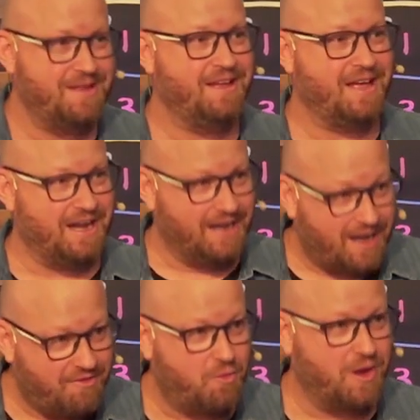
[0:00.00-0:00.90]
and
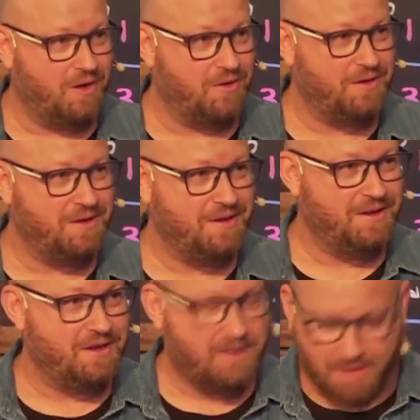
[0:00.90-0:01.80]
love well,
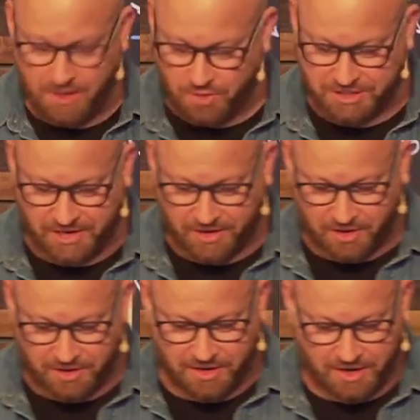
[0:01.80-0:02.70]
no matter what's going
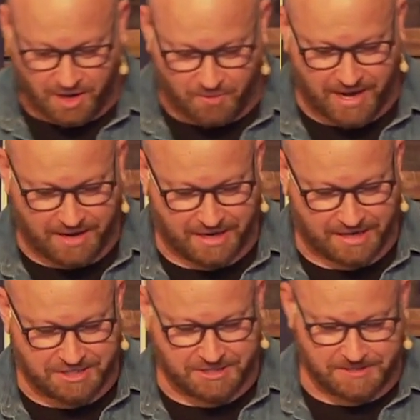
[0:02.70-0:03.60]
on around
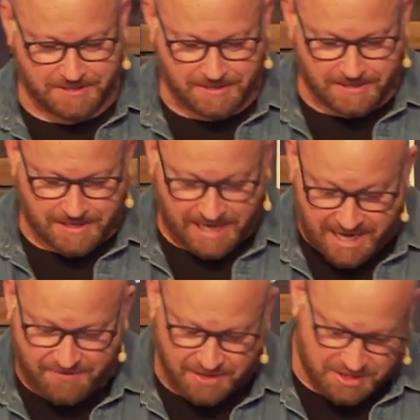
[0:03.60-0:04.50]
us,
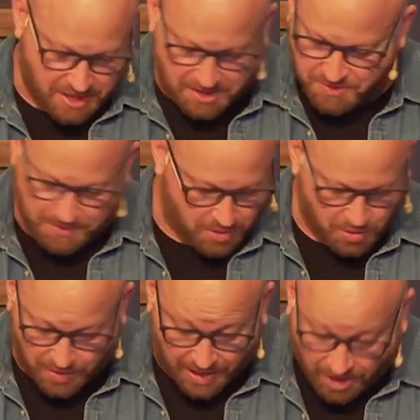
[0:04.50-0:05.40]
even to those people who
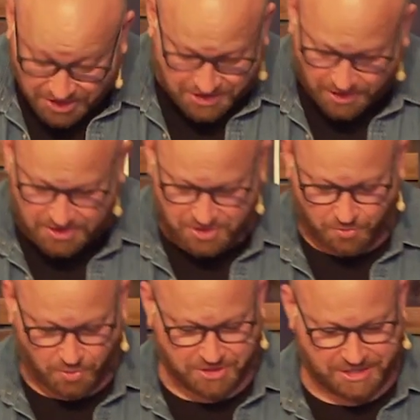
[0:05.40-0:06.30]
are hostile
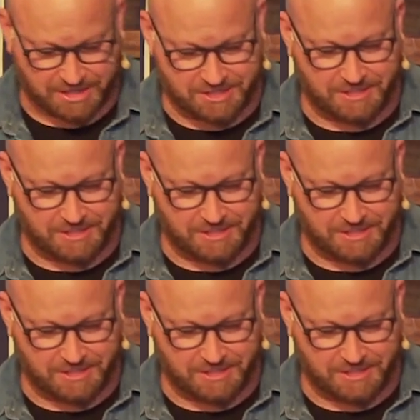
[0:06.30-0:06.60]
towards us.